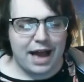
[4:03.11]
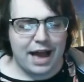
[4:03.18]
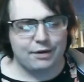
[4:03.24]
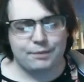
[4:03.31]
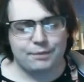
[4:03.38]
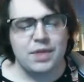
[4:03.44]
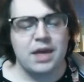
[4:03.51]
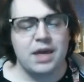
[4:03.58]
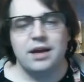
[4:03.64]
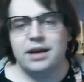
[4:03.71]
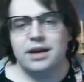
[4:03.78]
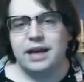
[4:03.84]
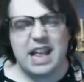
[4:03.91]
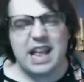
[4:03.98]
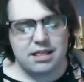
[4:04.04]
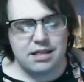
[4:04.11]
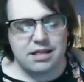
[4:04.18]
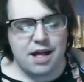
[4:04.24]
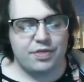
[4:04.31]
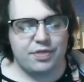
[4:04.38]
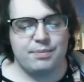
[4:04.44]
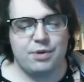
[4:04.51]
I don't know. It's
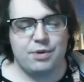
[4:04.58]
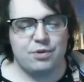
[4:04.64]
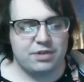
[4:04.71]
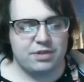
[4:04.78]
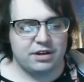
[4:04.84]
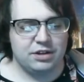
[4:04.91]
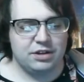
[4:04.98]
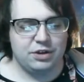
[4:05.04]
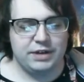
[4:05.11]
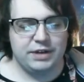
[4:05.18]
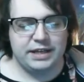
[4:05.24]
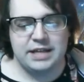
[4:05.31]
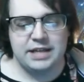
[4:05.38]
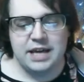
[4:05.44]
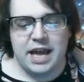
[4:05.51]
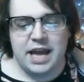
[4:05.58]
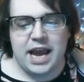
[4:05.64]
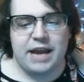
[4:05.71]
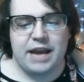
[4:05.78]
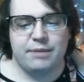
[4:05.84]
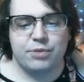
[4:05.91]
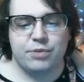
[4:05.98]
not the most secluded.
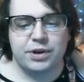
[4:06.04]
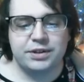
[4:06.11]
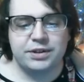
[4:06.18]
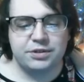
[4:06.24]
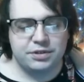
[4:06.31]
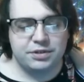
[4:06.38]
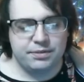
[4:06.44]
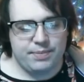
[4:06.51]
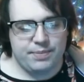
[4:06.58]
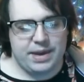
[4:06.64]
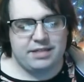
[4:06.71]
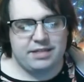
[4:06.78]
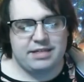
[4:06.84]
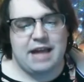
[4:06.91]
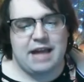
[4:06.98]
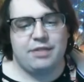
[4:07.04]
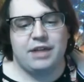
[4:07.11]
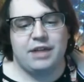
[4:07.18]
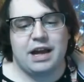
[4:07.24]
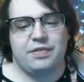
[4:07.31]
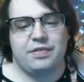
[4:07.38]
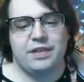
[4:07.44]
In Brendleton Bay,
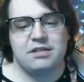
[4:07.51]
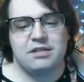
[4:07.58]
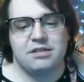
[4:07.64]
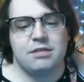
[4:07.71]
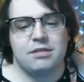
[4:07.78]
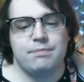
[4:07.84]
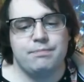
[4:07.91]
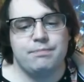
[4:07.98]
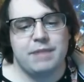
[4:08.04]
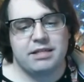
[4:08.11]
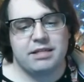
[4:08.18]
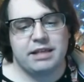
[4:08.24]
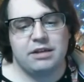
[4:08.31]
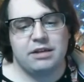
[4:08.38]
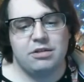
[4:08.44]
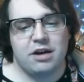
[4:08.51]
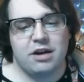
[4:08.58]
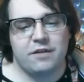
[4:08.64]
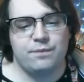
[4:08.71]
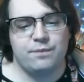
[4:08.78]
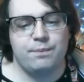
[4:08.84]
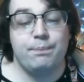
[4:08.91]
sadly, I think it's just missing a lot
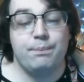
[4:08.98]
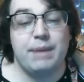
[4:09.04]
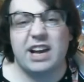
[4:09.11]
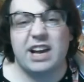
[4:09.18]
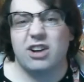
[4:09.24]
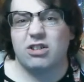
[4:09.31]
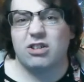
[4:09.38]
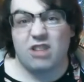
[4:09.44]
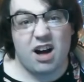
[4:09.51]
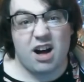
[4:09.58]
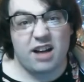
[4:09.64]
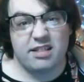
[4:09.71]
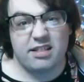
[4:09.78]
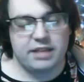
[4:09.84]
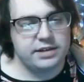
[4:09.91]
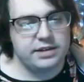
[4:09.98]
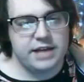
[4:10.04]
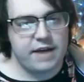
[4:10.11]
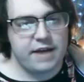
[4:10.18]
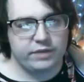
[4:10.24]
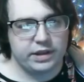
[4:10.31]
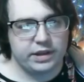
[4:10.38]
of bigger lots. They
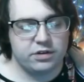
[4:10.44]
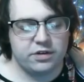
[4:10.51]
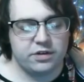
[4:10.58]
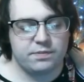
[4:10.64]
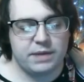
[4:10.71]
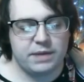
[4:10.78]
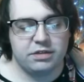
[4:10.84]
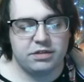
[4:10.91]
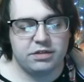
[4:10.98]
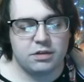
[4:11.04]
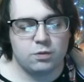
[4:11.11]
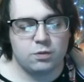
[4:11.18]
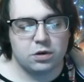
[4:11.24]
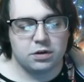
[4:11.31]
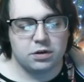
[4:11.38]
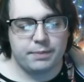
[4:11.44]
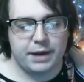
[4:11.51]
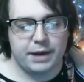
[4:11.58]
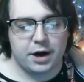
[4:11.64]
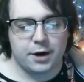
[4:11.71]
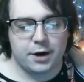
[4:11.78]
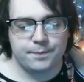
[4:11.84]
definitely could have made this world
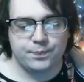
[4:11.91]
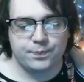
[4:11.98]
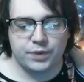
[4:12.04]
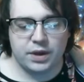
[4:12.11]
bigger.